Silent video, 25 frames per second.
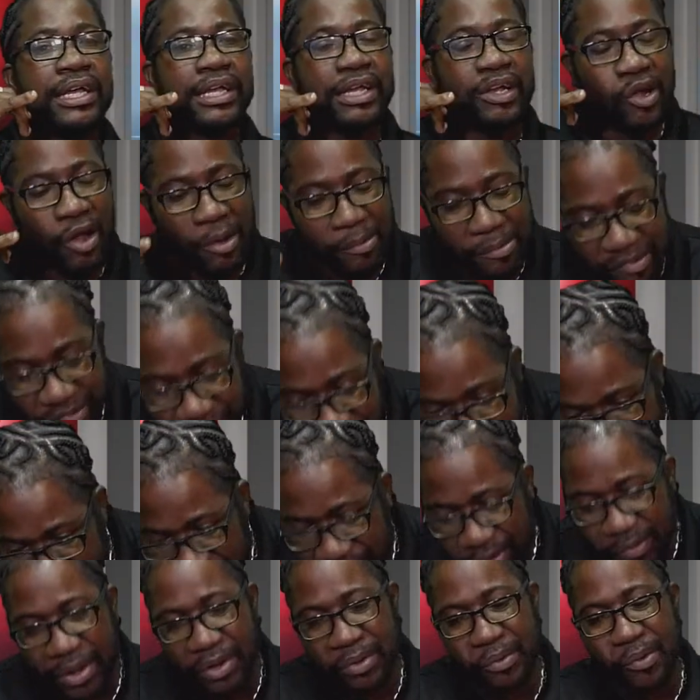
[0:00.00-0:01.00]
Call me friend and
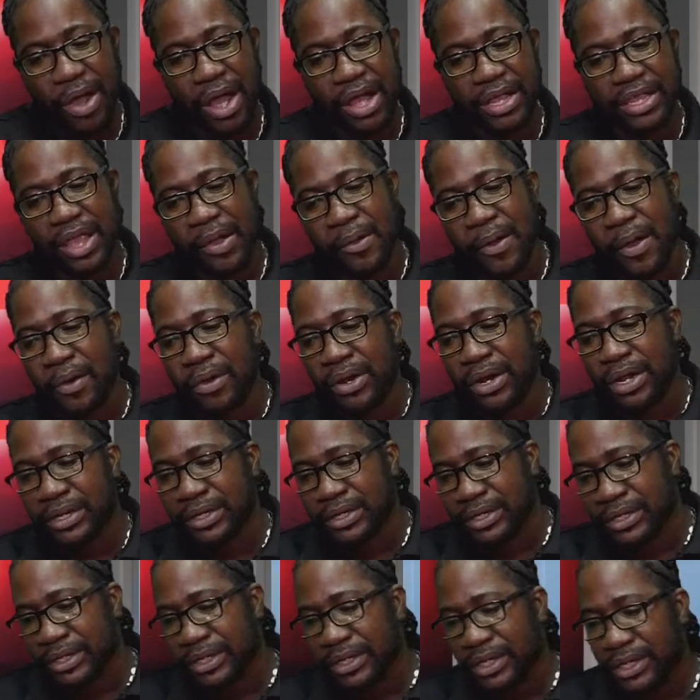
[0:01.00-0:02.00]
say, well, what? Yeah, what going on?